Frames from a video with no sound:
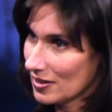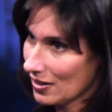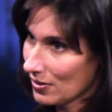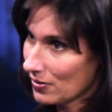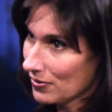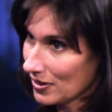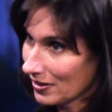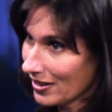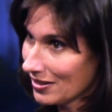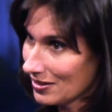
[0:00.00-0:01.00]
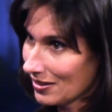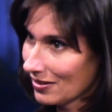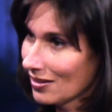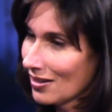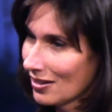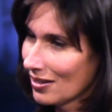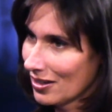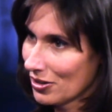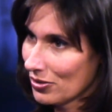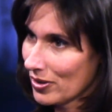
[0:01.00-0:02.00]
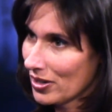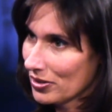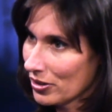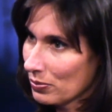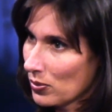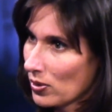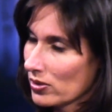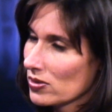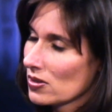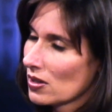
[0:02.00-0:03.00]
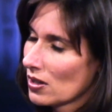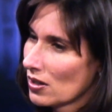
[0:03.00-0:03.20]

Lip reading: takeoff and landing, in and around airports,